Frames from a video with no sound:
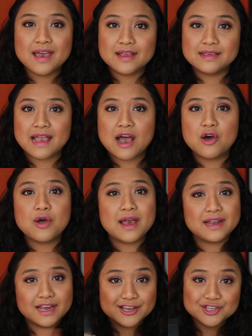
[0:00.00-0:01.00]
Now,
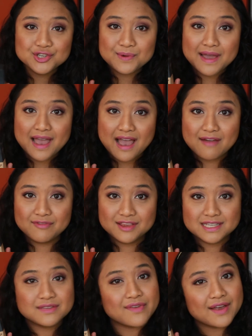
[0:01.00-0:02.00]
an issue I have with
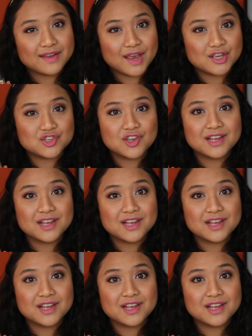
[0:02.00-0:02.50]
this foundation